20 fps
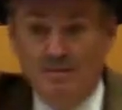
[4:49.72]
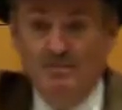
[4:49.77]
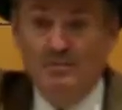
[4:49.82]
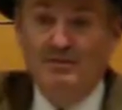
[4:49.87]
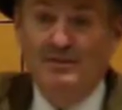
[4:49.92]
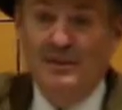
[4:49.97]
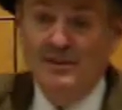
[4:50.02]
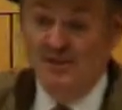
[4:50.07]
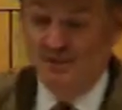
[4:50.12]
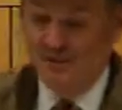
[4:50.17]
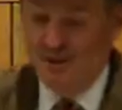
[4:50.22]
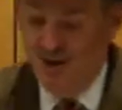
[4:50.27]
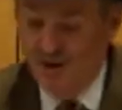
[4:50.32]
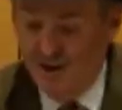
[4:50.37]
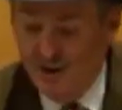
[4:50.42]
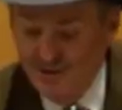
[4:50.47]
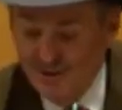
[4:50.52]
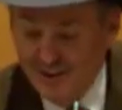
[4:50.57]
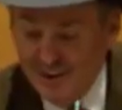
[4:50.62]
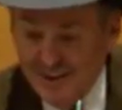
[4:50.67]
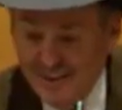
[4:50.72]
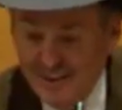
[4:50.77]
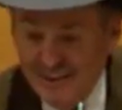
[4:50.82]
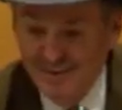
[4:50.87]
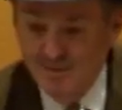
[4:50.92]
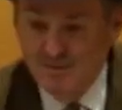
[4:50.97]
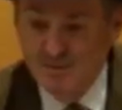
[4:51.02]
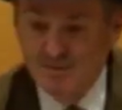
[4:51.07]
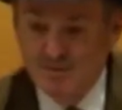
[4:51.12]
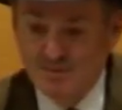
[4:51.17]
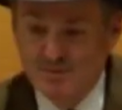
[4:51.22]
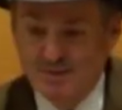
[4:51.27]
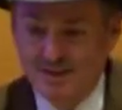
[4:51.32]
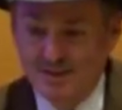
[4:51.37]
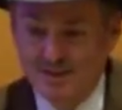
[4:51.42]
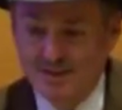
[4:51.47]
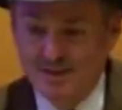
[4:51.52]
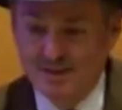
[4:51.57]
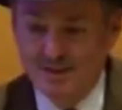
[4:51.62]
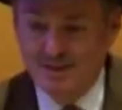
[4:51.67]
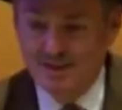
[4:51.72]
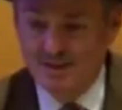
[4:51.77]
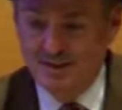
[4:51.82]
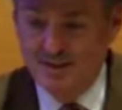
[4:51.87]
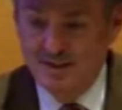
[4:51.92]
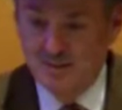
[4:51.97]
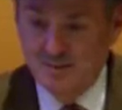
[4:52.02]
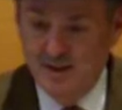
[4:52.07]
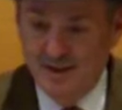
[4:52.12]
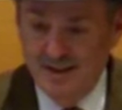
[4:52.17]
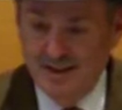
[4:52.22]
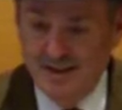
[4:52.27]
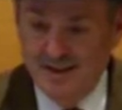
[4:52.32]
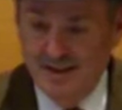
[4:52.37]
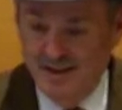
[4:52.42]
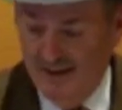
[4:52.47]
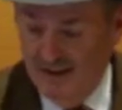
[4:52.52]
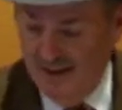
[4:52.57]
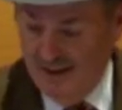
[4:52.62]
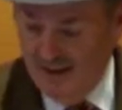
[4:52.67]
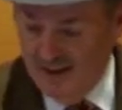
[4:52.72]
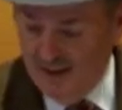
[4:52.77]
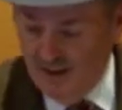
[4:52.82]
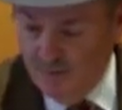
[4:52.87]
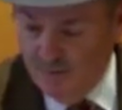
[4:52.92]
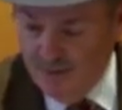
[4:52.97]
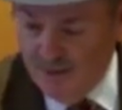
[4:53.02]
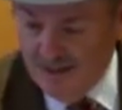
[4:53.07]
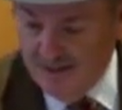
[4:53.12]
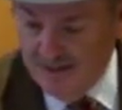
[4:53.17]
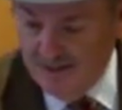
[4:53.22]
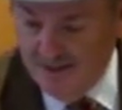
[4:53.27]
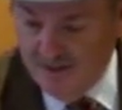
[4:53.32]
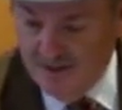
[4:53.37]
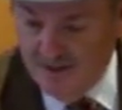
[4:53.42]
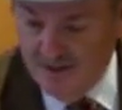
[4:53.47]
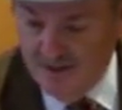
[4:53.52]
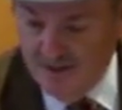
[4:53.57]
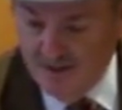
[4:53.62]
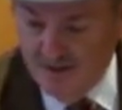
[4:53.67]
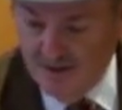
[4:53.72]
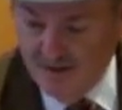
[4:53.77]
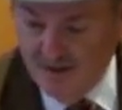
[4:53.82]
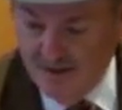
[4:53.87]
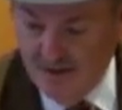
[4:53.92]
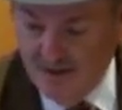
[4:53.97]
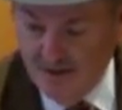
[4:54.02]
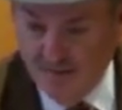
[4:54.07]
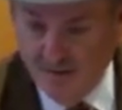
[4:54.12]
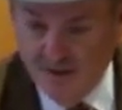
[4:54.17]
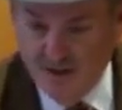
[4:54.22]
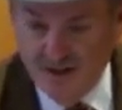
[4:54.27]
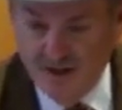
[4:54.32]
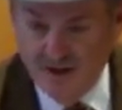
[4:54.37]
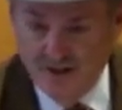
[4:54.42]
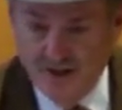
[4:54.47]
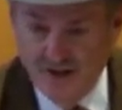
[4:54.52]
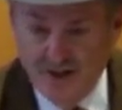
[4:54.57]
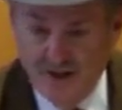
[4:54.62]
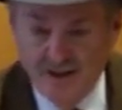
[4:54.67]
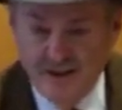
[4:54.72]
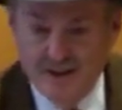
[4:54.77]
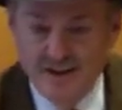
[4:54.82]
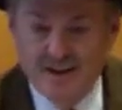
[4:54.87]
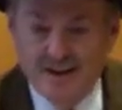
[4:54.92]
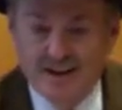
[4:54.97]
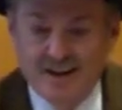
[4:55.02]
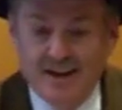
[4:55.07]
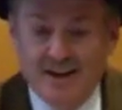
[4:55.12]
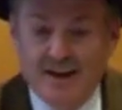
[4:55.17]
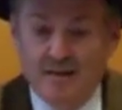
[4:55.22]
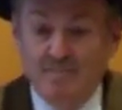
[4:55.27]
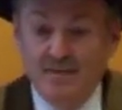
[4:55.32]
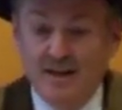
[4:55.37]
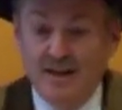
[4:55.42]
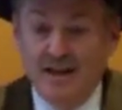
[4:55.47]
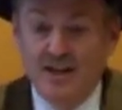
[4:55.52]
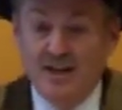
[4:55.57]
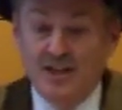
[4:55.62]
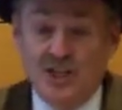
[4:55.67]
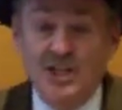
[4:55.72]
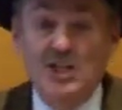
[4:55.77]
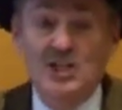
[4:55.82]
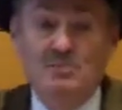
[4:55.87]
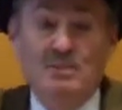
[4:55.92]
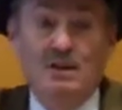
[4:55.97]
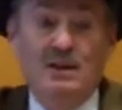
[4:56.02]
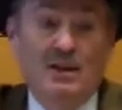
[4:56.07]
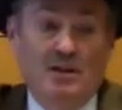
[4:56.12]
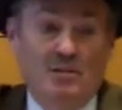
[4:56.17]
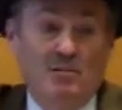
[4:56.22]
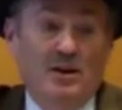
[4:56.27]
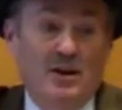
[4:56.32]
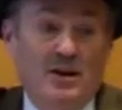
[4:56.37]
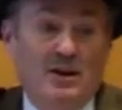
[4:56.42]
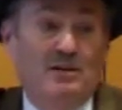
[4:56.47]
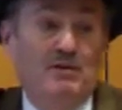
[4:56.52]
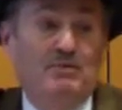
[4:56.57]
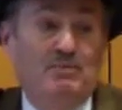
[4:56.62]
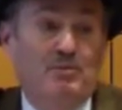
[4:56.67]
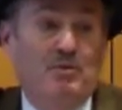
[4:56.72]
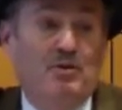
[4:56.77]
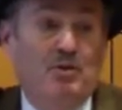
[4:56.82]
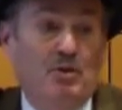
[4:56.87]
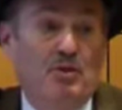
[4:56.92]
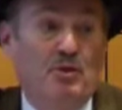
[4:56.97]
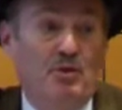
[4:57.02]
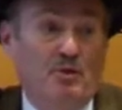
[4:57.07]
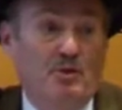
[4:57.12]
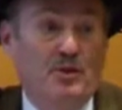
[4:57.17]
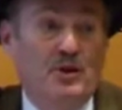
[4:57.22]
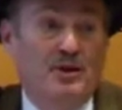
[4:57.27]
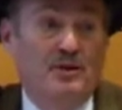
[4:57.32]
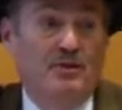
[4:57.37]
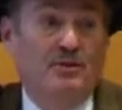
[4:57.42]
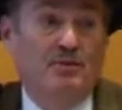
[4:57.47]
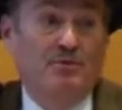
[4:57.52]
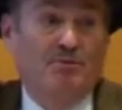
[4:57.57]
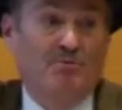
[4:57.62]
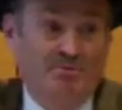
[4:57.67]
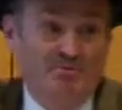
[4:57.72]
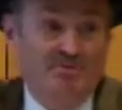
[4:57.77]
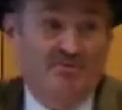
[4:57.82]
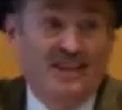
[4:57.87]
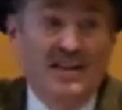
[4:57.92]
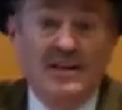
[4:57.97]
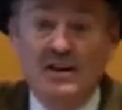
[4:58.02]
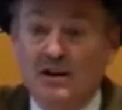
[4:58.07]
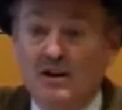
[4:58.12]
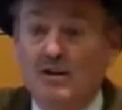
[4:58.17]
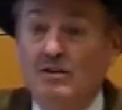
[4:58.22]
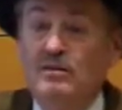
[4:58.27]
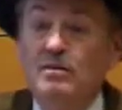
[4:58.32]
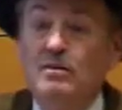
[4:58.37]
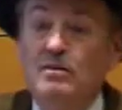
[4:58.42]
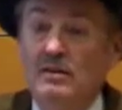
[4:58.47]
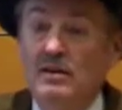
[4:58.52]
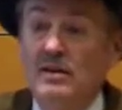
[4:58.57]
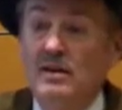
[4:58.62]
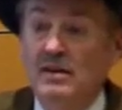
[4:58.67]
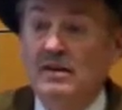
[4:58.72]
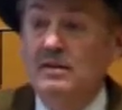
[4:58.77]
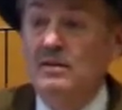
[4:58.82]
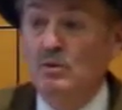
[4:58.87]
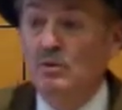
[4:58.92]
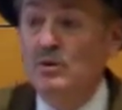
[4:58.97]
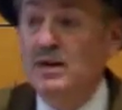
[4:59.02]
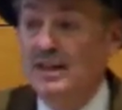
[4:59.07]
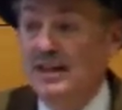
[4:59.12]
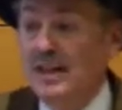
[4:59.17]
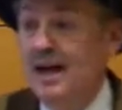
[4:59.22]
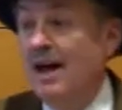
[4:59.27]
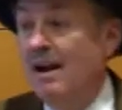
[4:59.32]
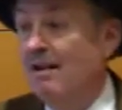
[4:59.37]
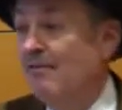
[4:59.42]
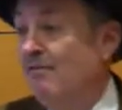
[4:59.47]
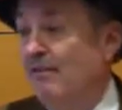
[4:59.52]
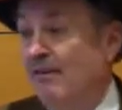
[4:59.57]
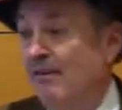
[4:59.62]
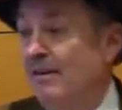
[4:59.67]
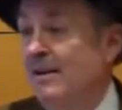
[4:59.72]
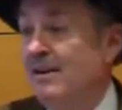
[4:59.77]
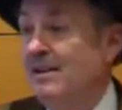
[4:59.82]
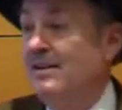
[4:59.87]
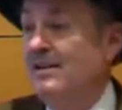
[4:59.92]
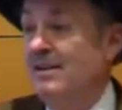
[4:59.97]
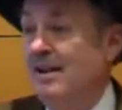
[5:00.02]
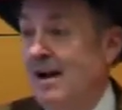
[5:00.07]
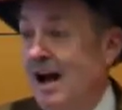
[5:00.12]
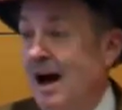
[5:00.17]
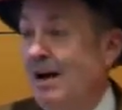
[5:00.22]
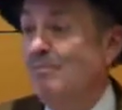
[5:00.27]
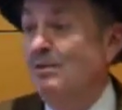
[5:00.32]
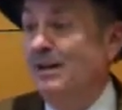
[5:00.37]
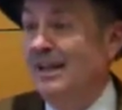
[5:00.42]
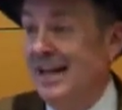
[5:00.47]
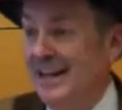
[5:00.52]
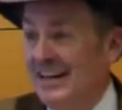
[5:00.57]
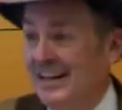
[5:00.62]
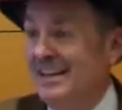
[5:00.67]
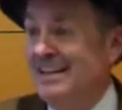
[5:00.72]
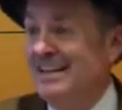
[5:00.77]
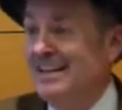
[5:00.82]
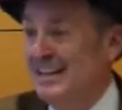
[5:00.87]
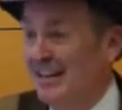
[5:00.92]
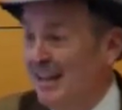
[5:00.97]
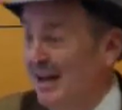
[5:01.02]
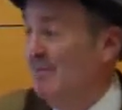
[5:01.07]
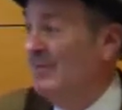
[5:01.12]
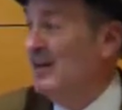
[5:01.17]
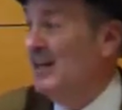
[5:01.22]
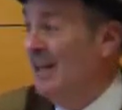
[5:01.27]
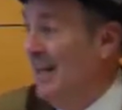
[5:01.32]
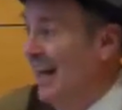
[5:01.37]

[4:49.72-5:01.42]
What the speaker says: professor at Harvard. Oops, get this back. Go back. You can see her picture. She's been the real thinker, doing a lot of very complicated economic